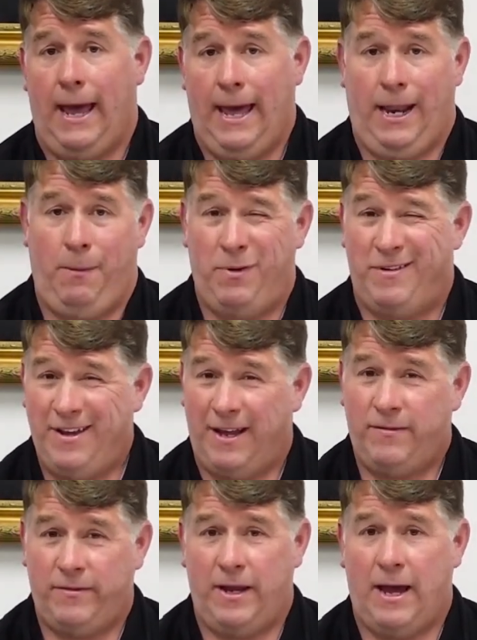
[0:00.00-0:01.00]
at a
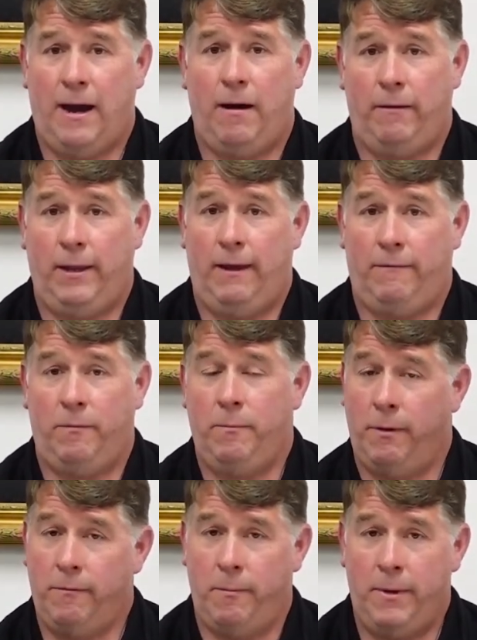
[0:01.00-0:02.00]
potentially higher level.
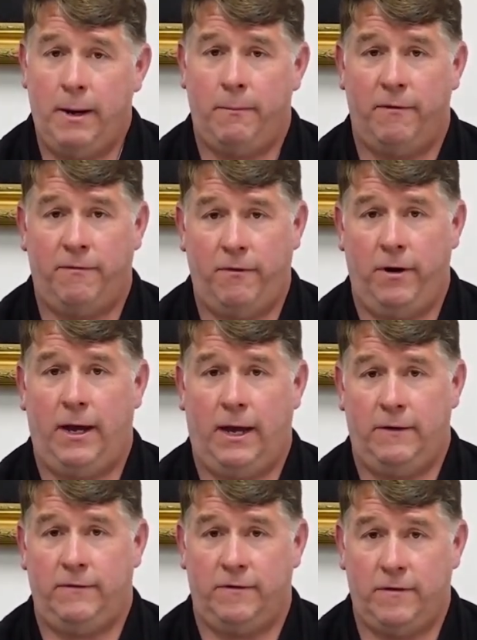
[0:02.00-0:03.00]
But remember, for
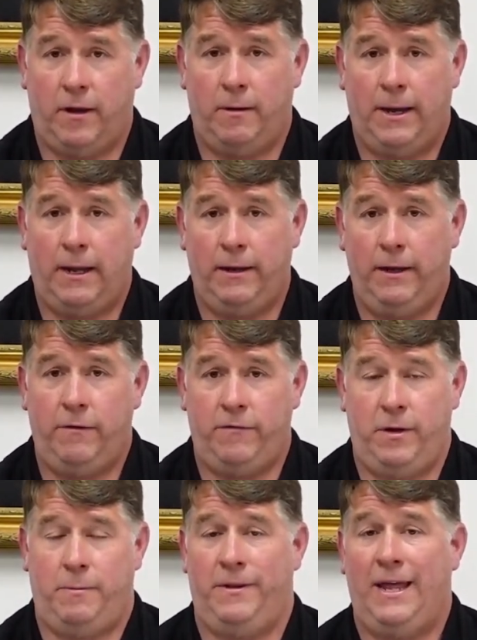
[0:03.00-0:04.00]
us, it's all about
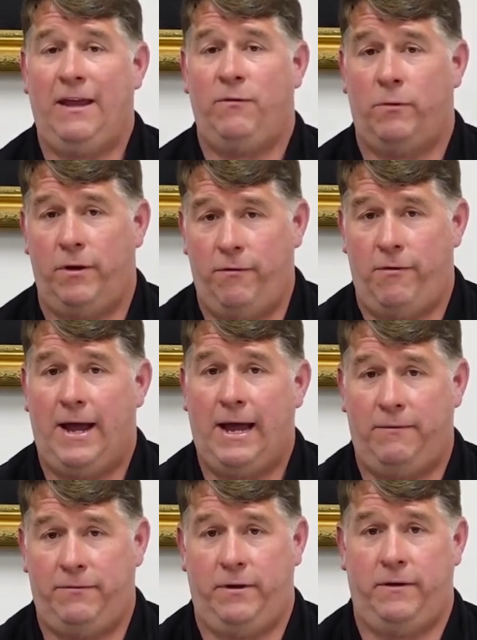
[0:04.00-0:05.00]
leadership, and that's what
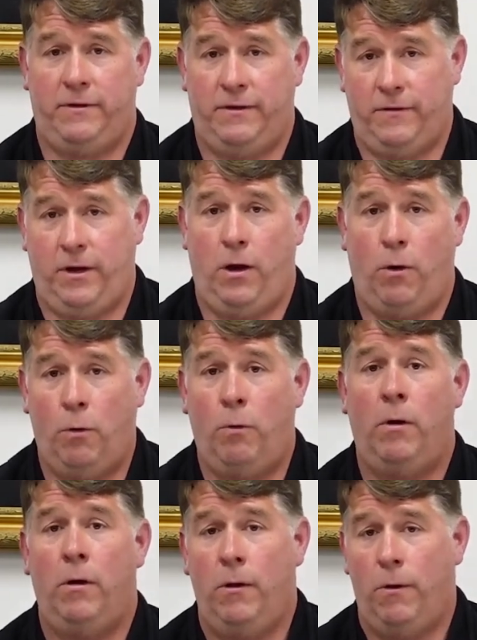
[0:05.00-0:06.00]
drives us as a
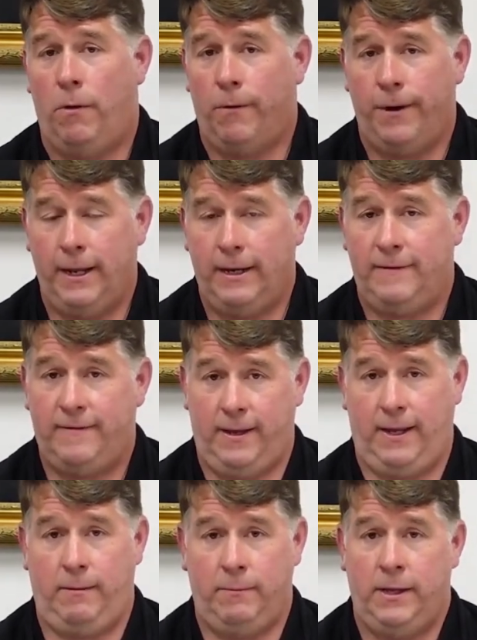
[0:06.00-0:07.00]
goal-oriented
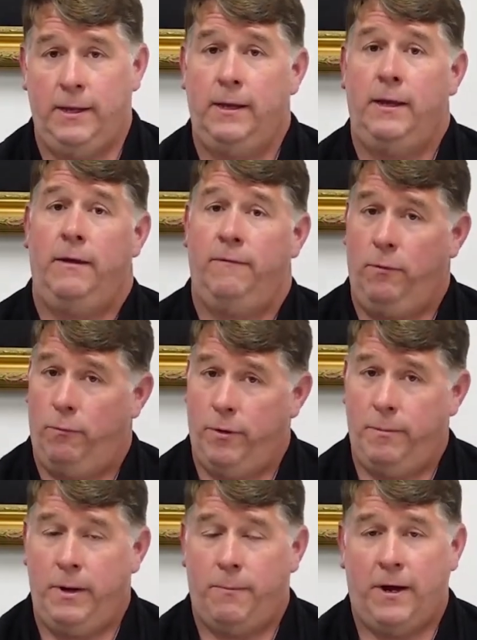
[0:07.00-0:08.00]
team. If you
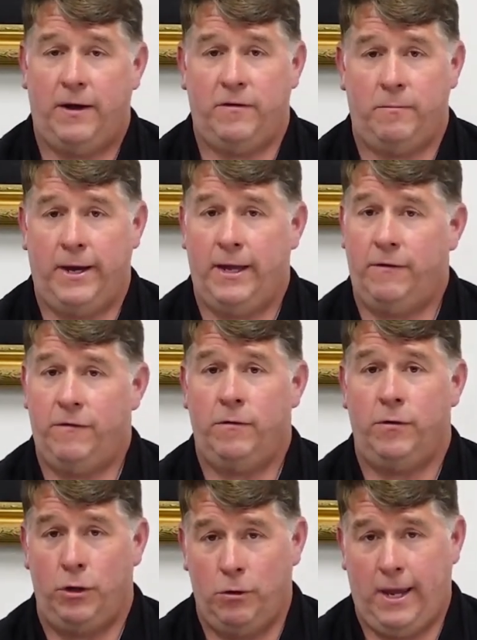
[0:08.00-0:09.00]
want to be a project
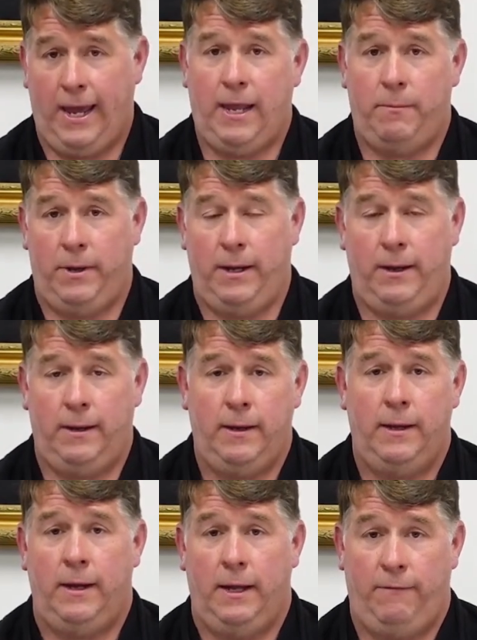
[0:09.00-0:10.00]
manager, you can be.
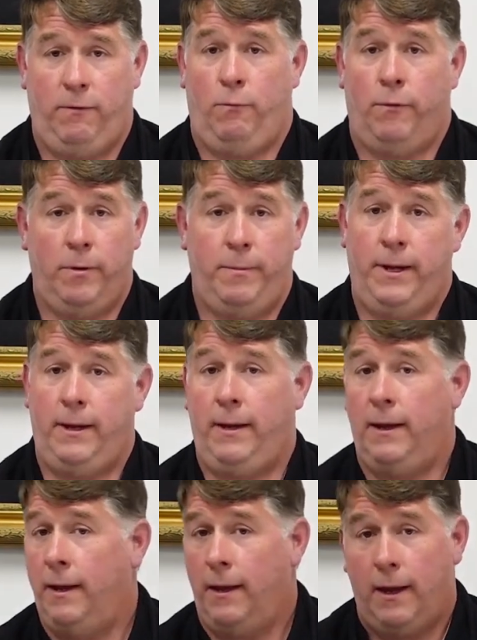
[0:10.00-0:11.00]
If you want to
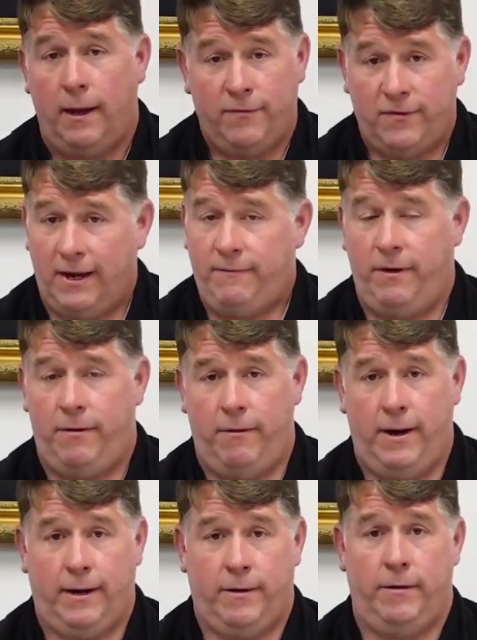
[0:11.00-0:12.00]
be a safety
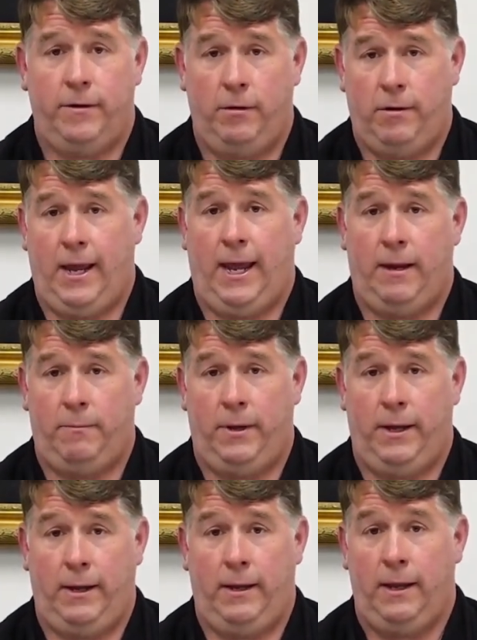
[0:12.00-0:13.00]
director, you can
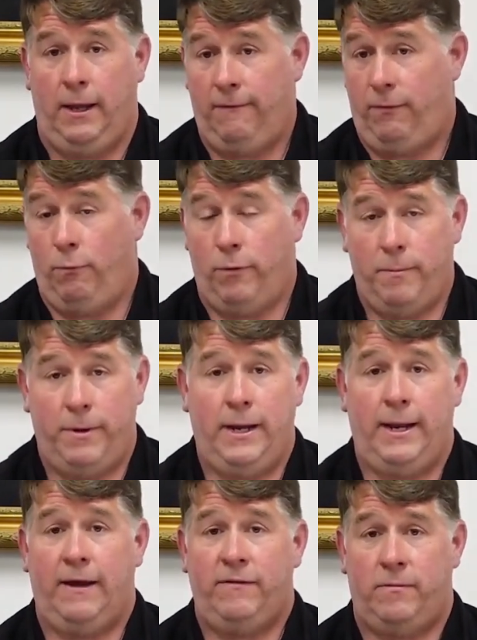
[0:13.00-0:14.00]
be. If you want to be
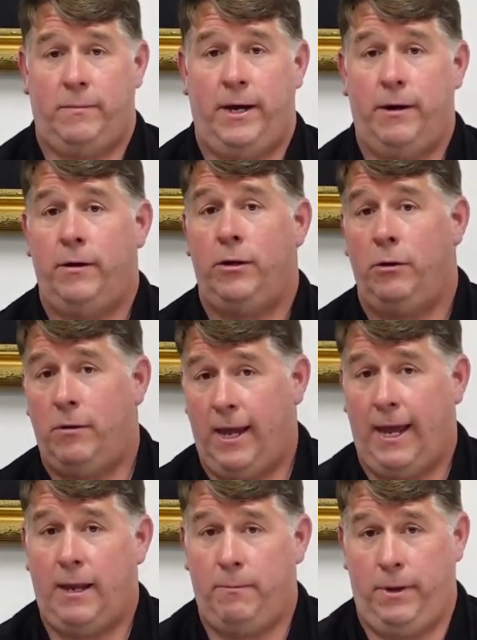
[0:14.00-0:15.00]
an estimator, you
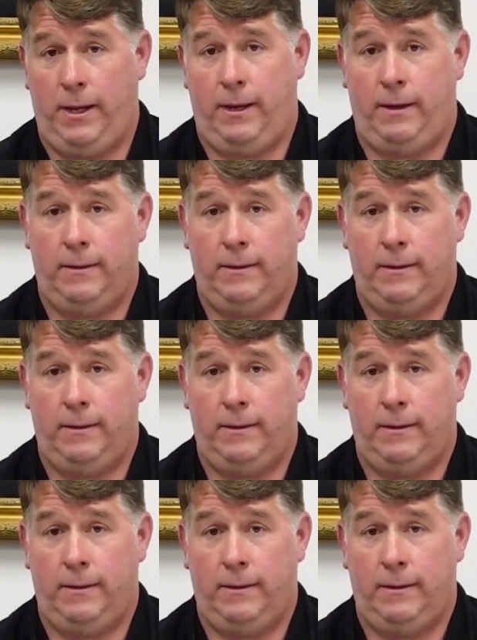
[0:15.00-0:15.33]
can be.